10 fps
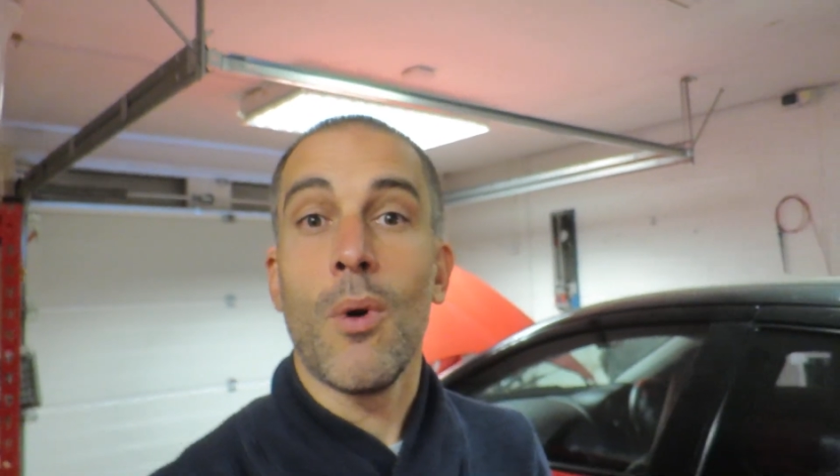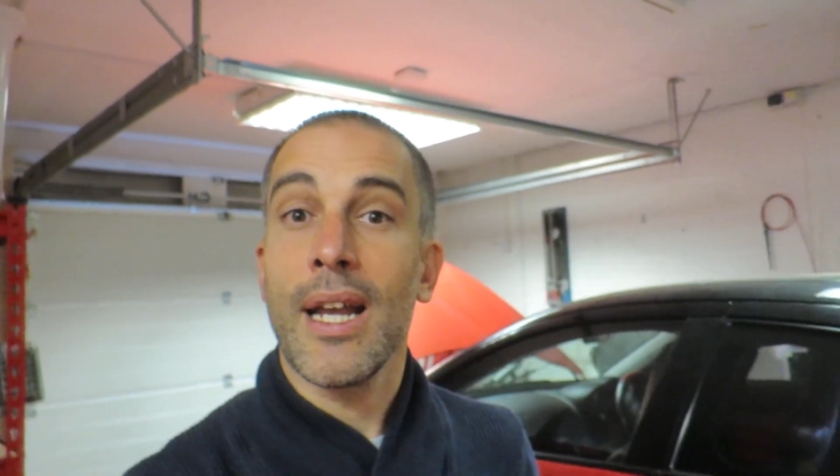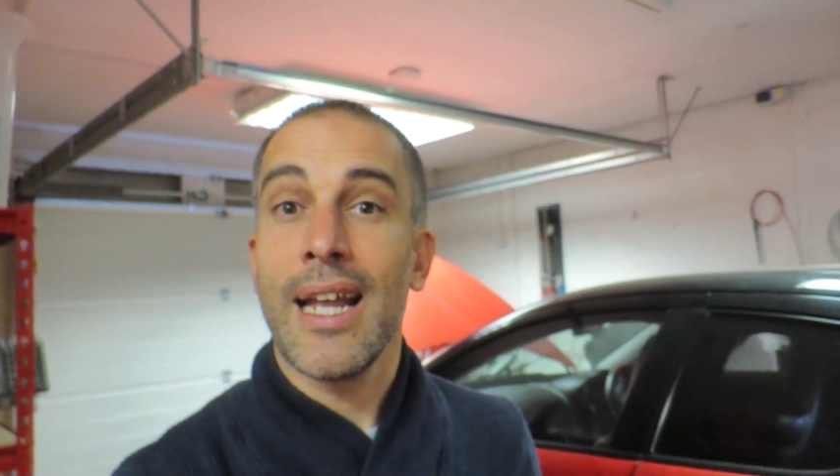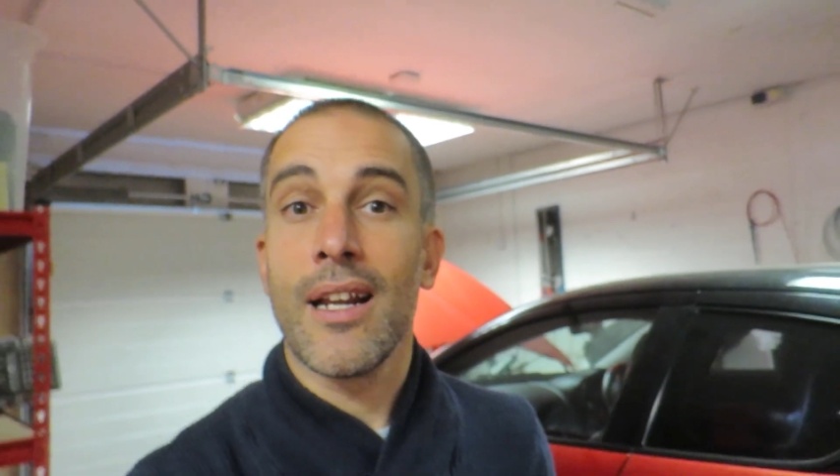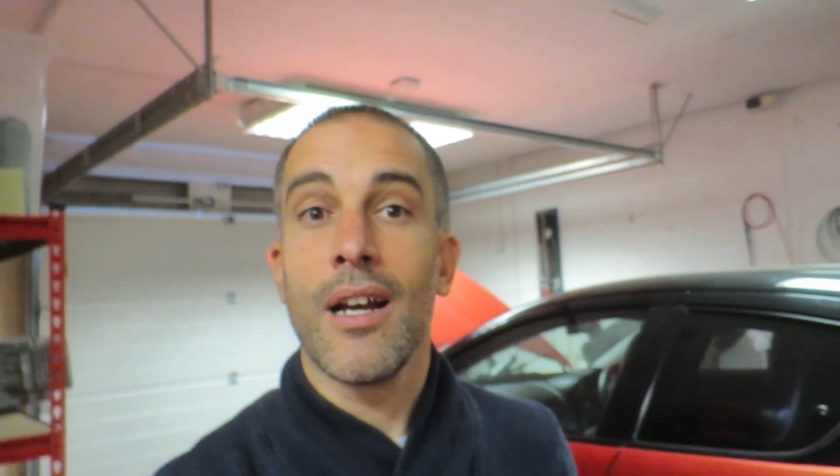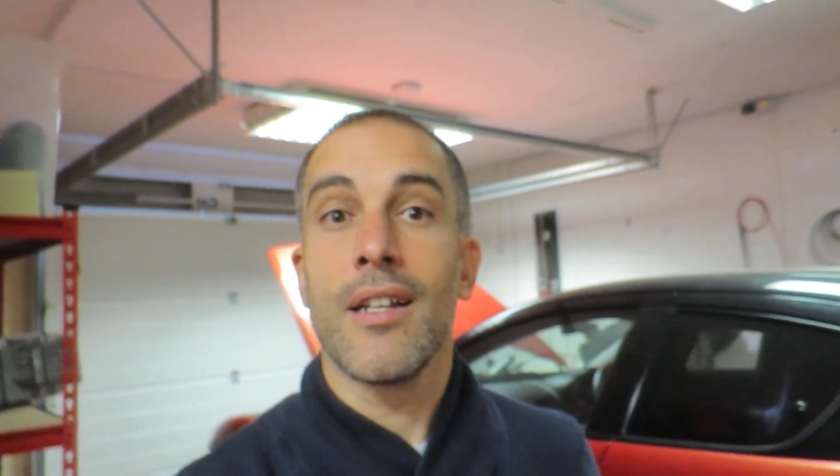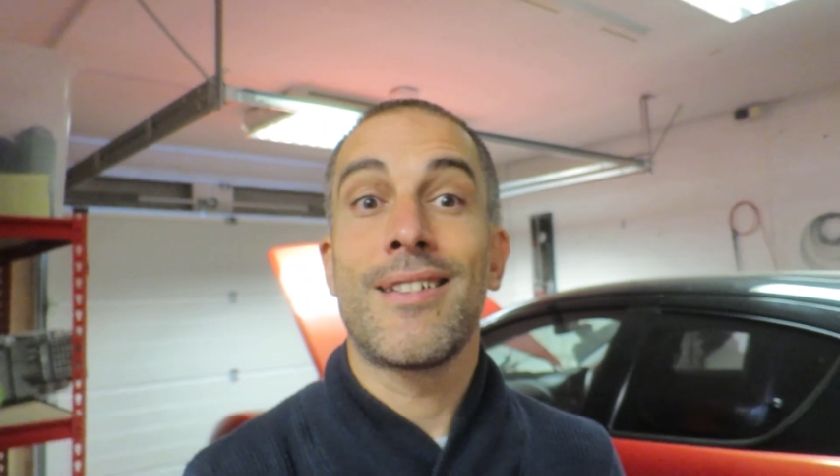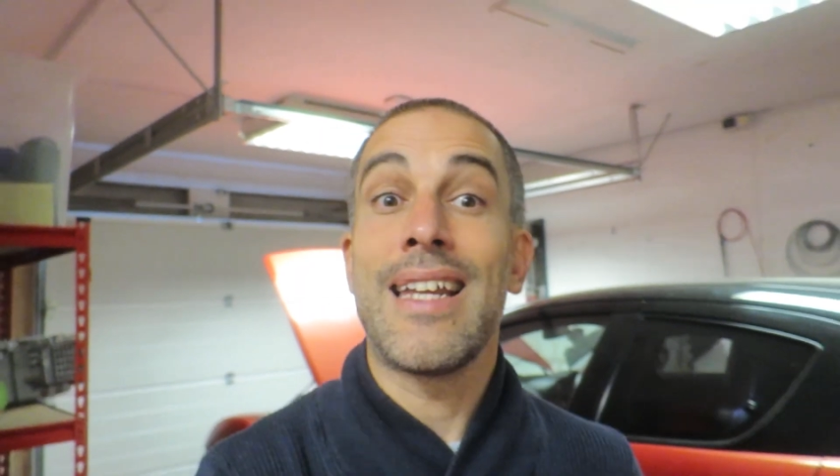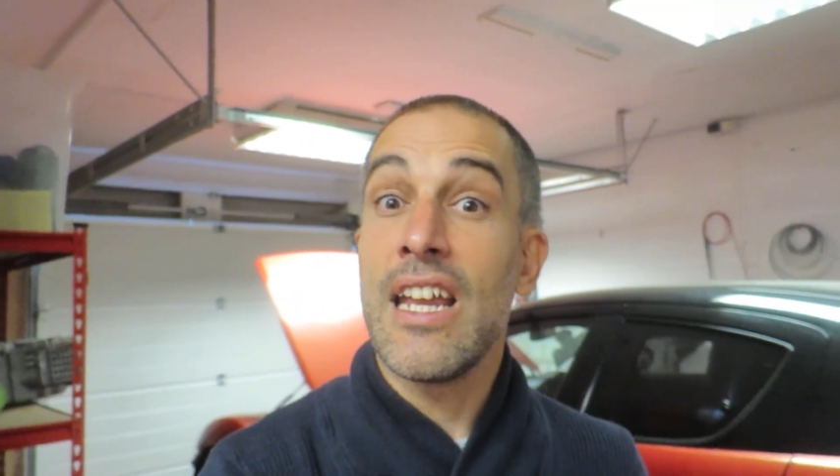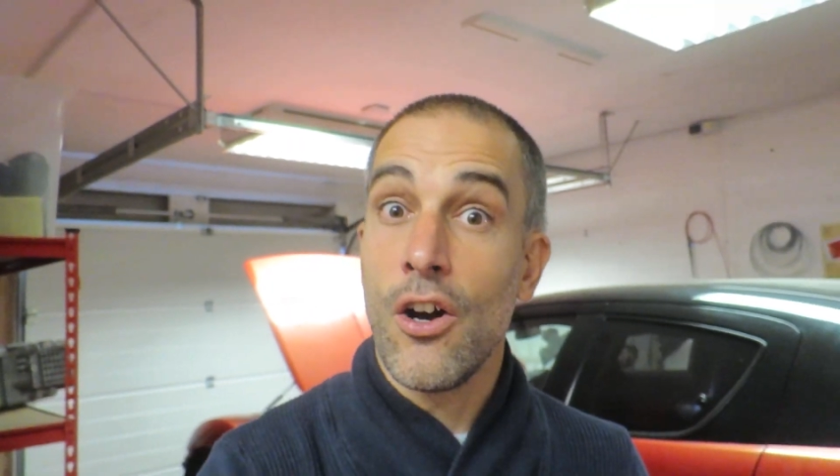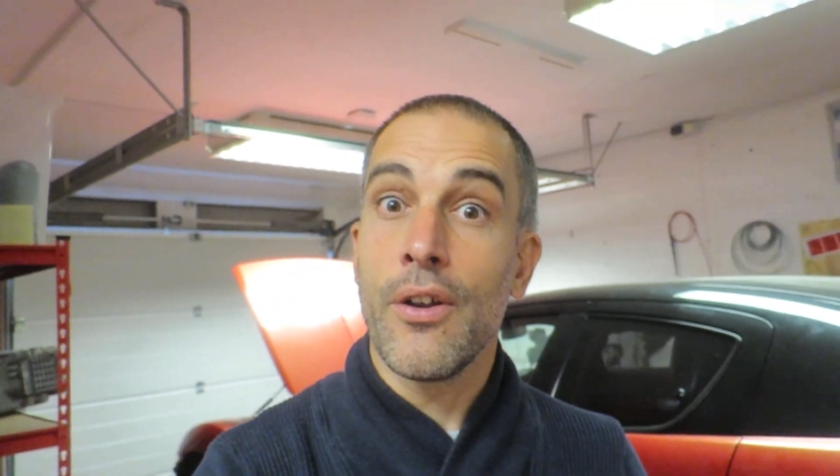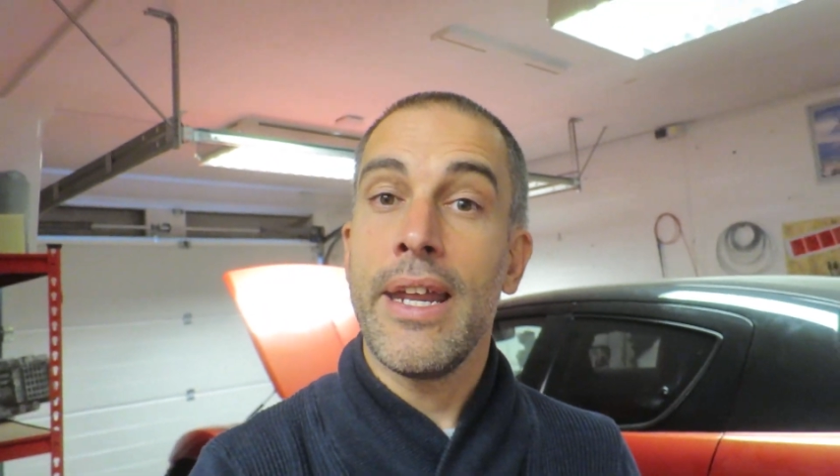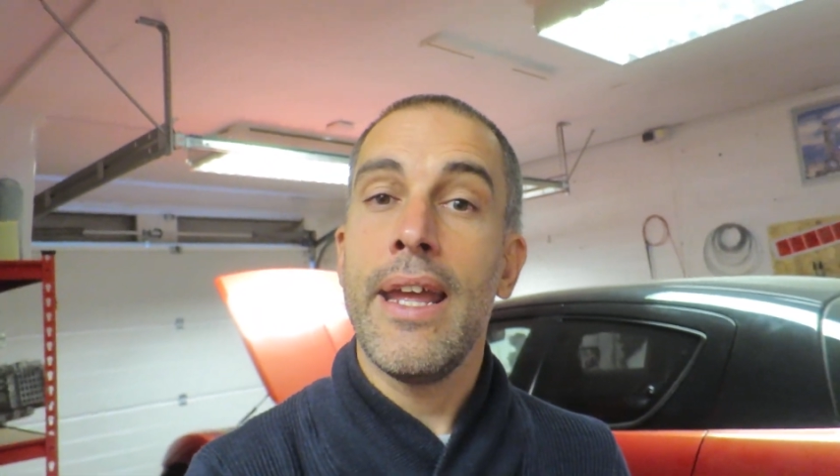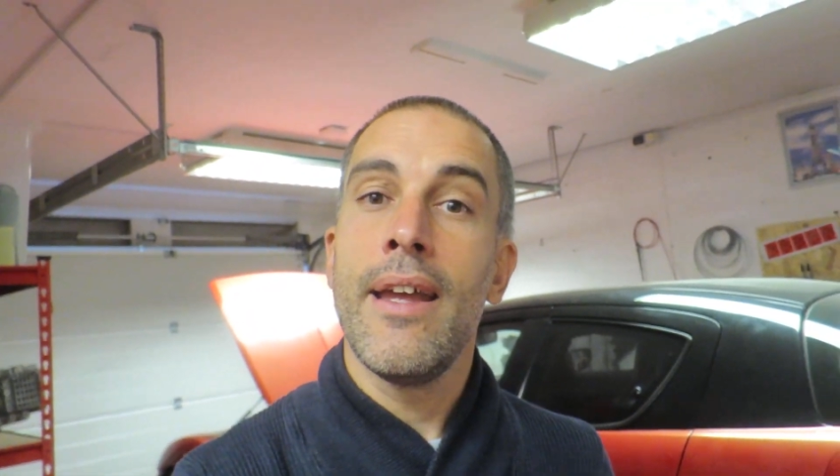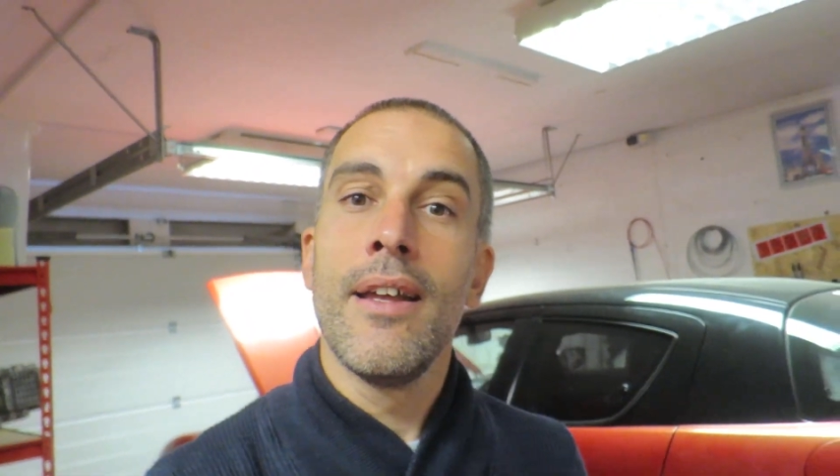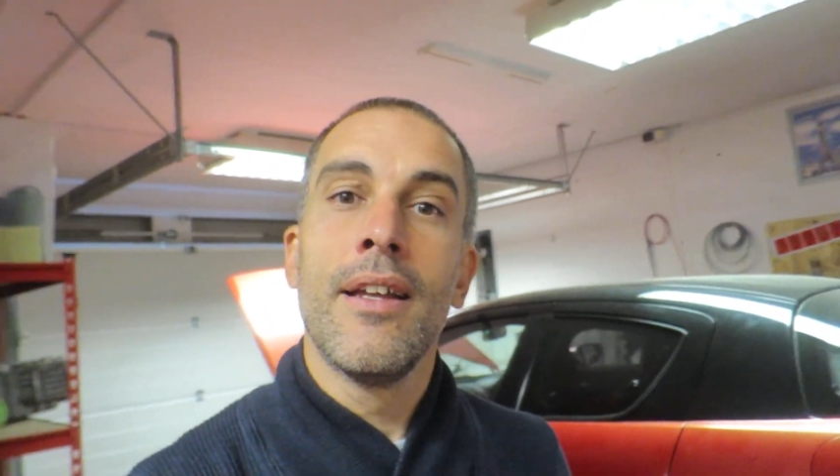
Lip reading: what I can and can't say on here,